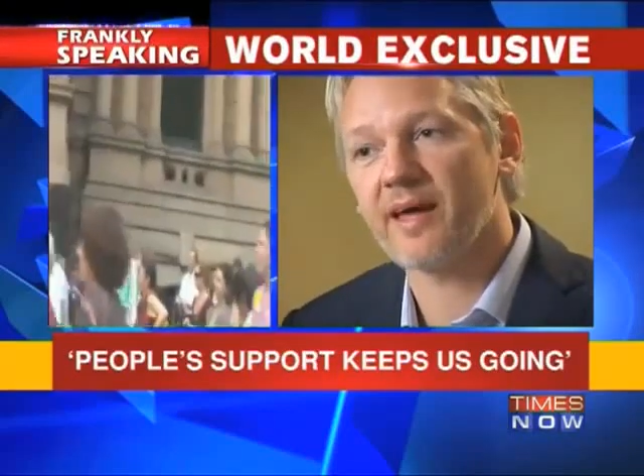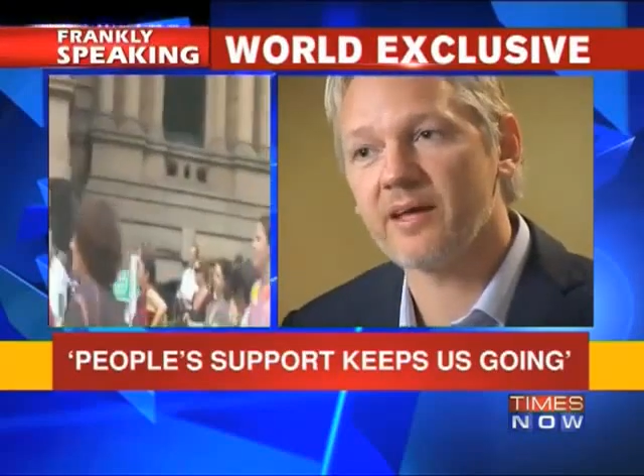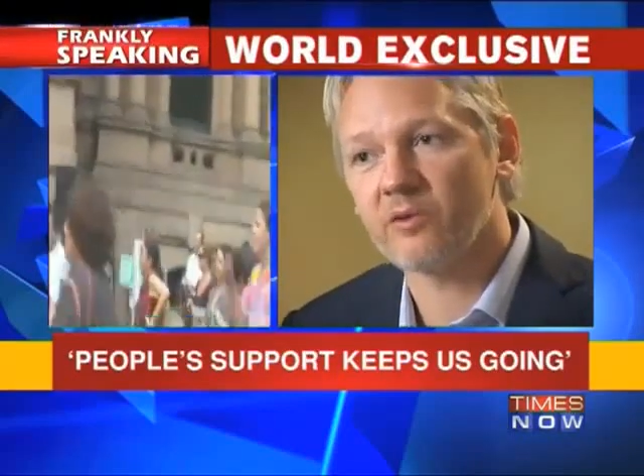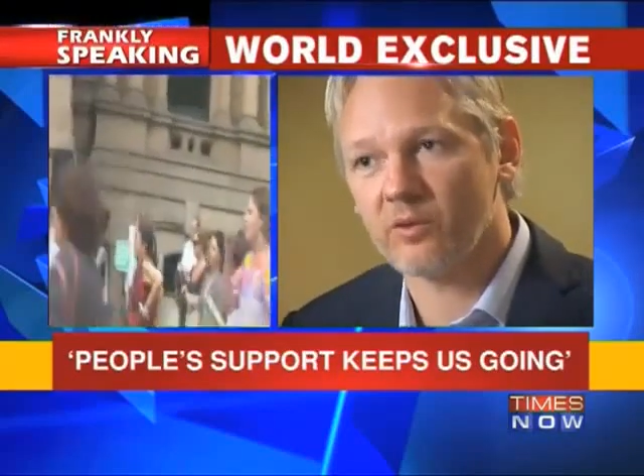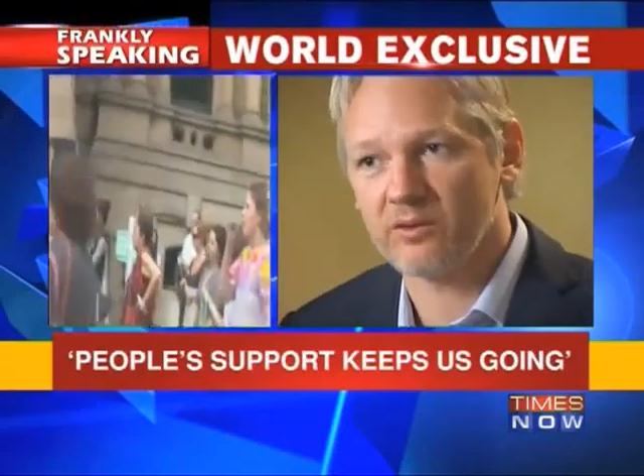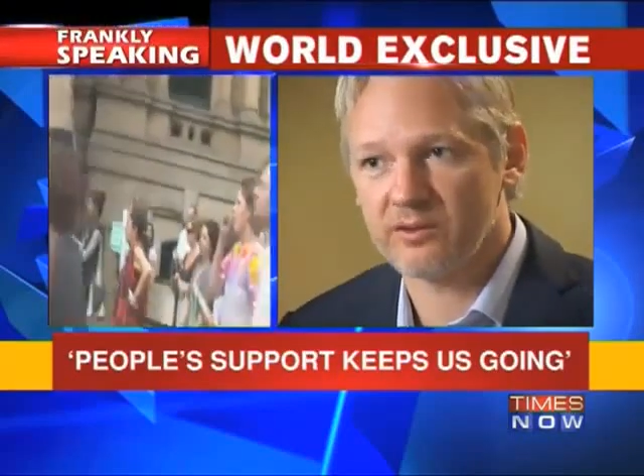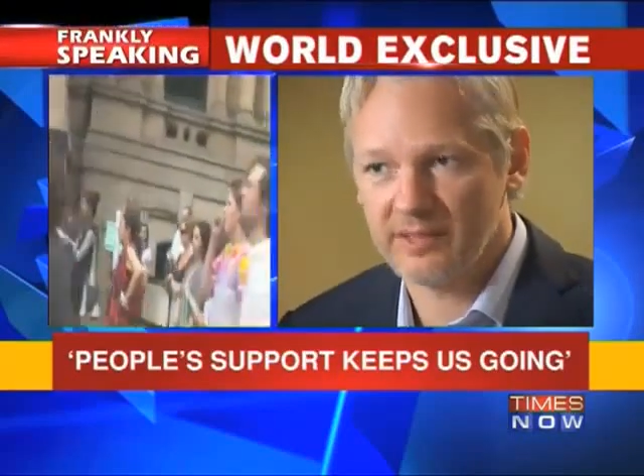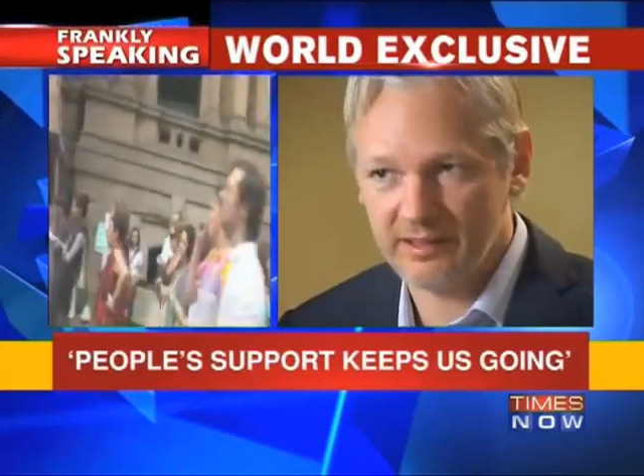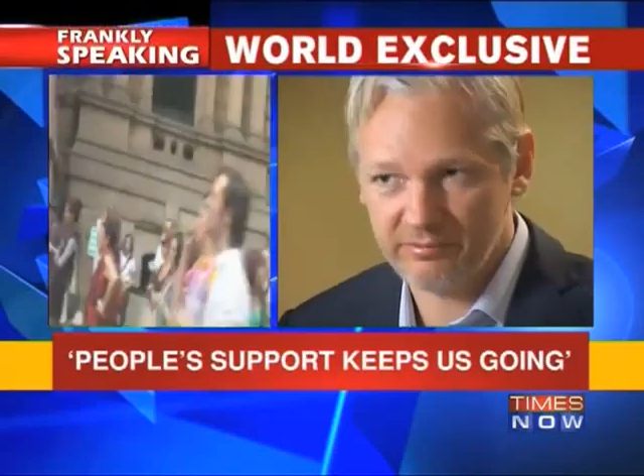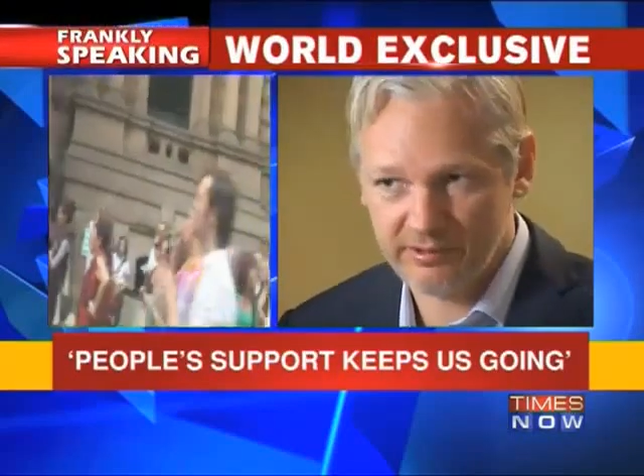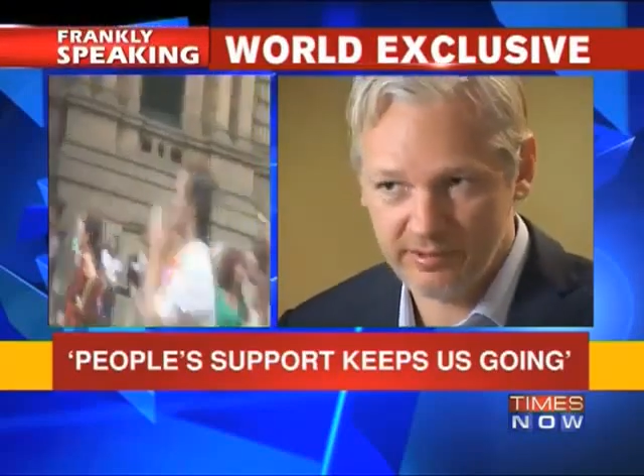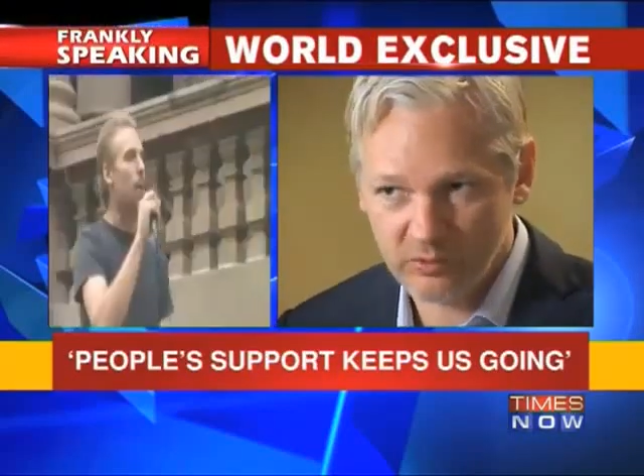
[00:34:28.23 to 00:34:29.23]
they are not
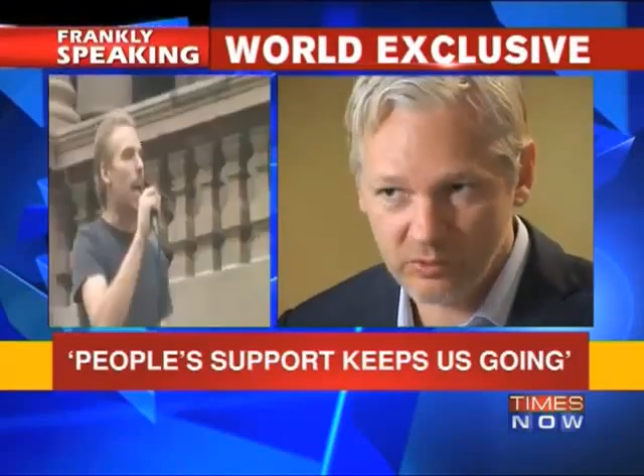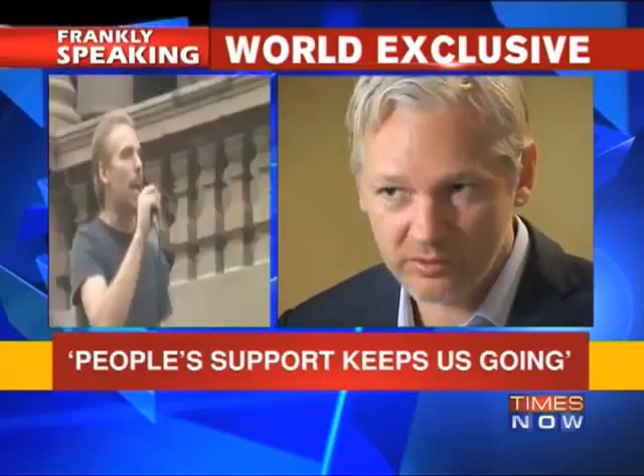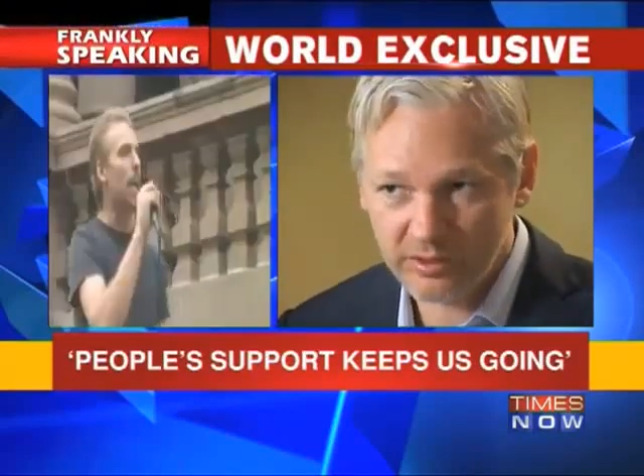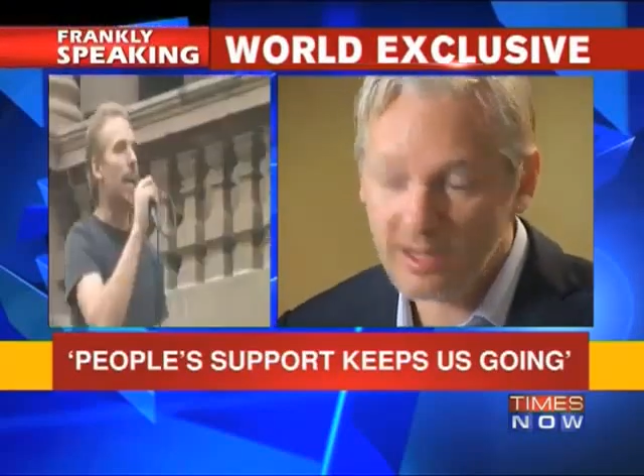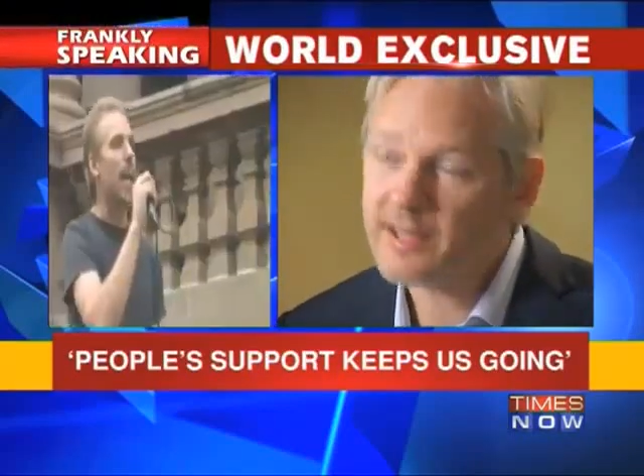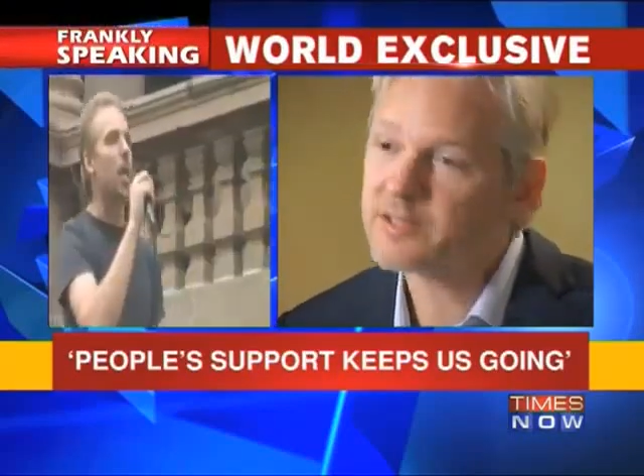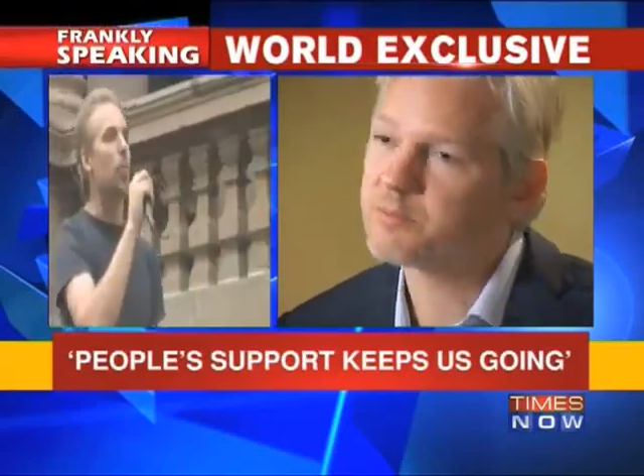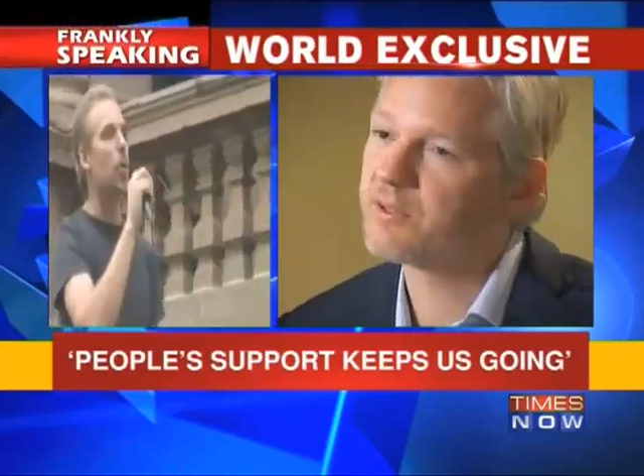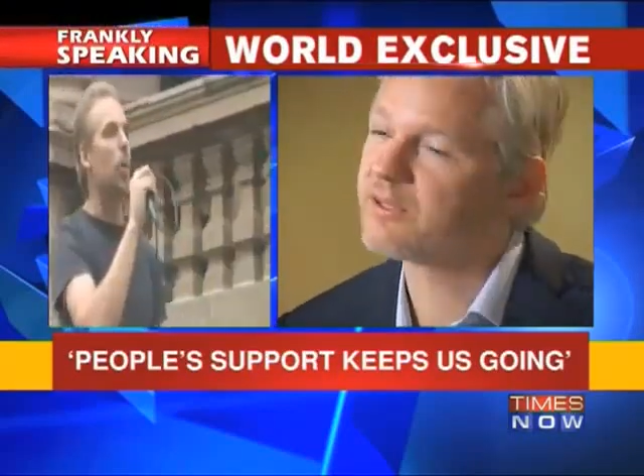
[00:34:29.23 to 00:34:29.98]
yet very organised.